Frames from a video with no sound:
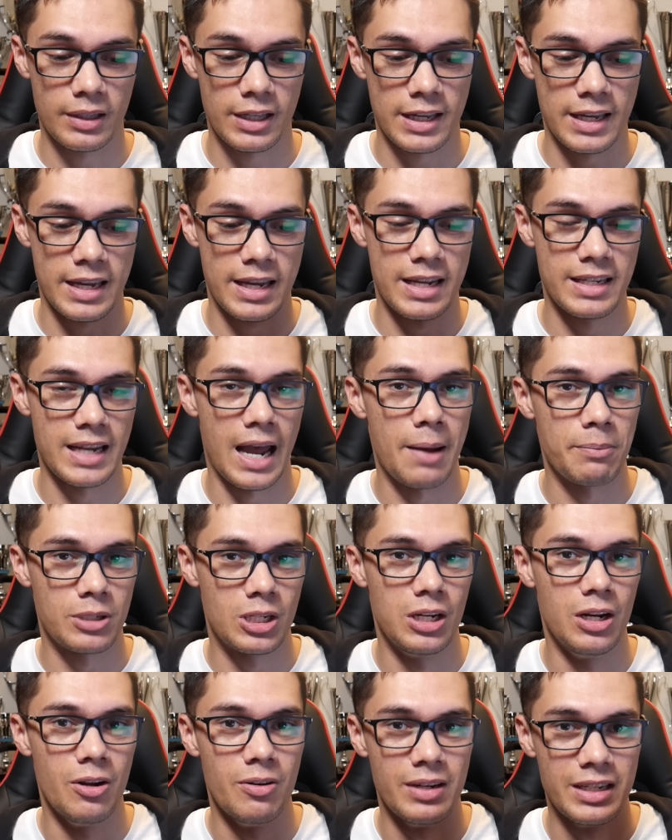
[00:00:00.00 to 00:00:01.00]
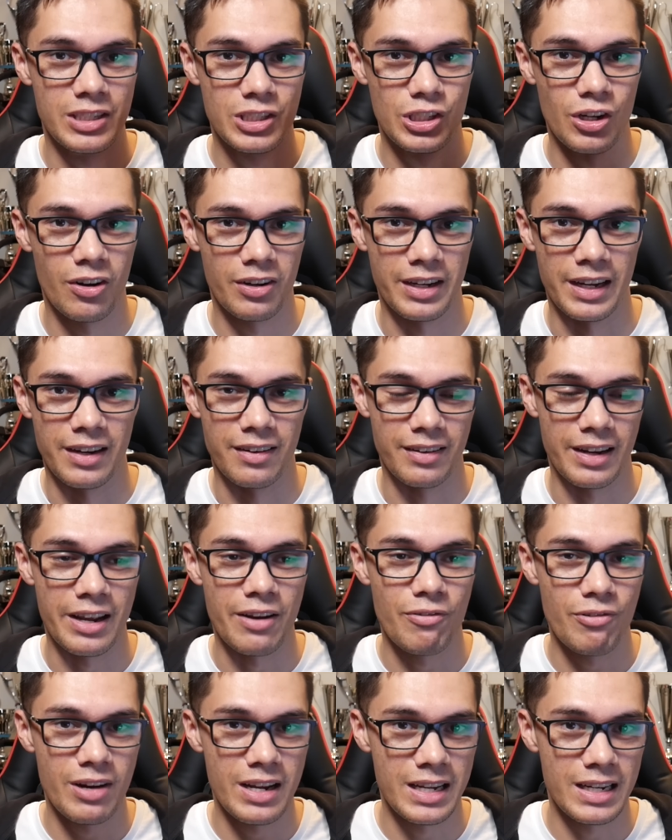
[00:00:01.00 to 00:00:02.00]
it is absolutely shocking.
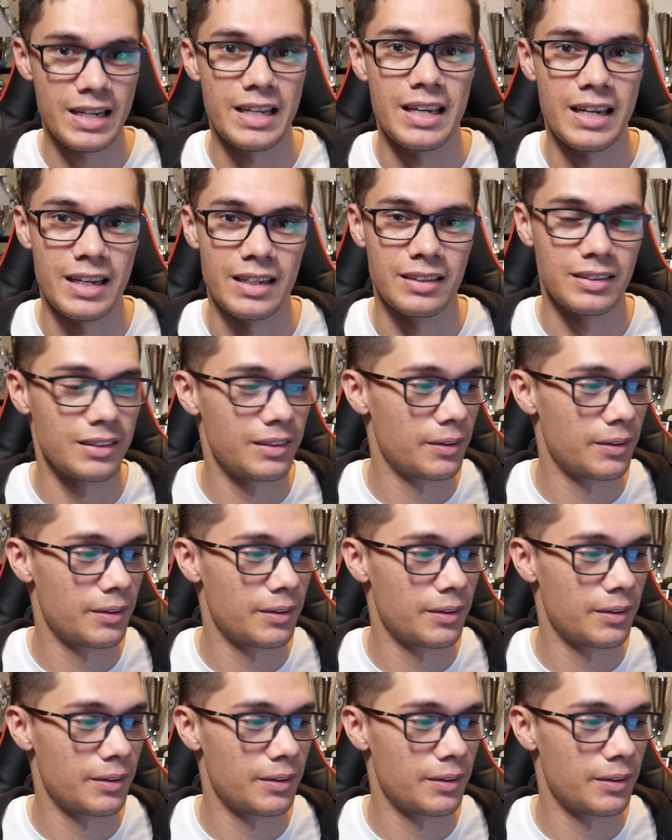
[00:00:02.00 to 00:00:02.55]
It really is.